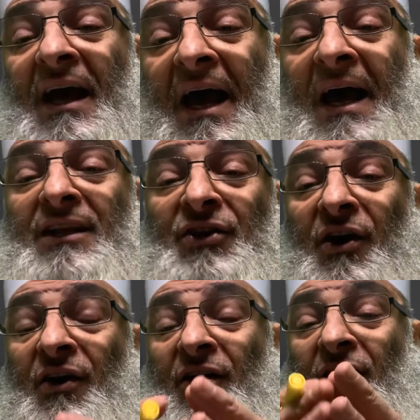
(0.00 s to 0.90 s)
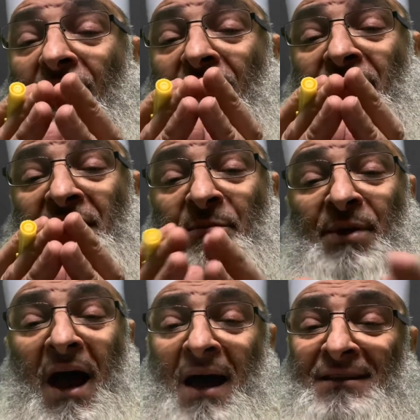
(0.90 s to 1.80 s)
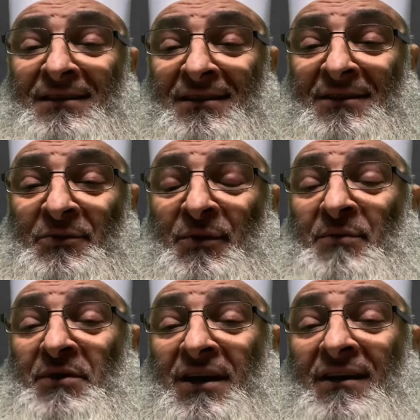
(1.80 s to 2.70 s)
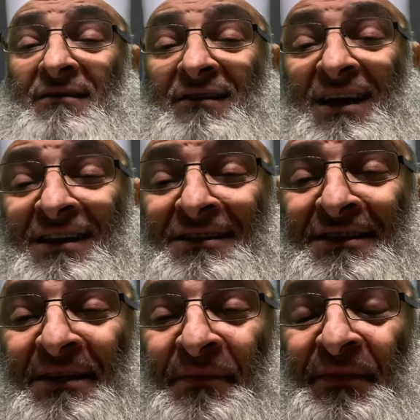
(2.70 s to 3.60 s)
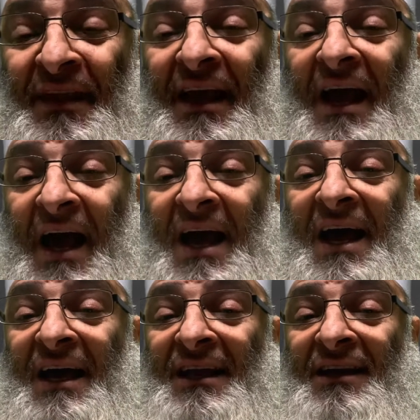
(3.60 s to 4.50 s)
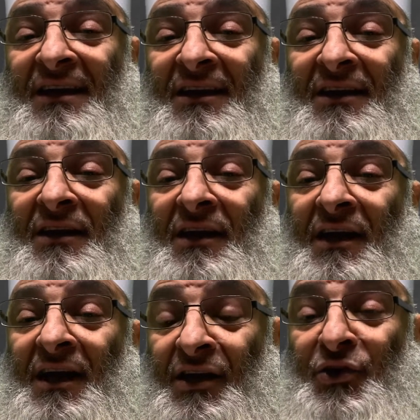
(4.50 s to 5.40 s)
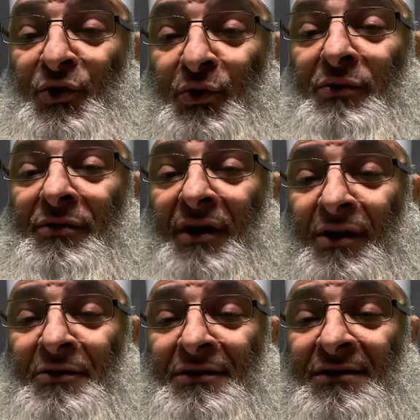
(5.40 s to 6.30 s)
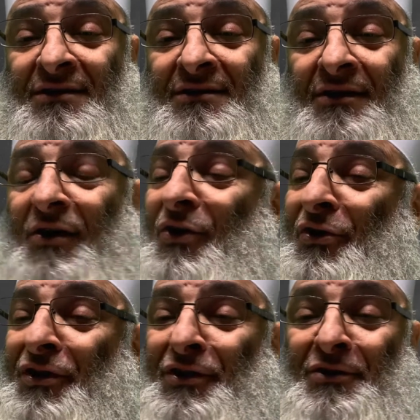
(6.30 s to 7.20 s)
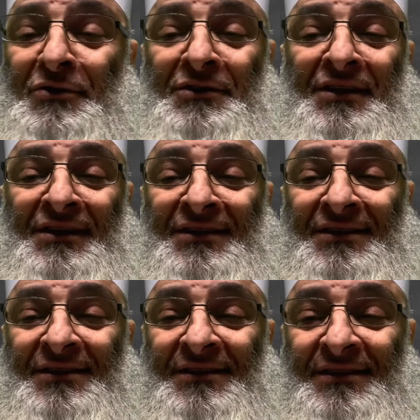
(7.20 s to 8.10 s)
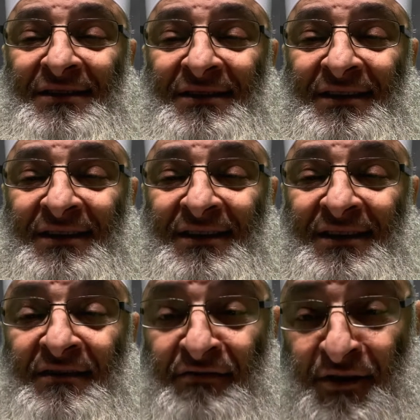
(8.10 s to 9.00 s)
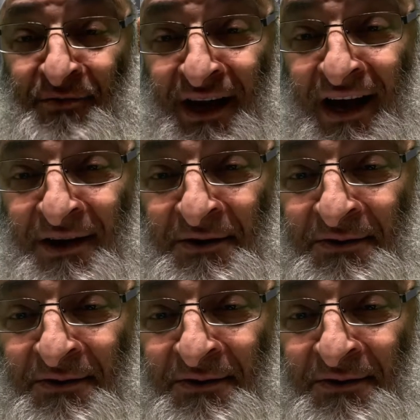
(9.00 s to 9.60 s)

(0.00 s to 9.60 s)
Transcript: and all of the past will be erased, and in your records only the good deeds. From now,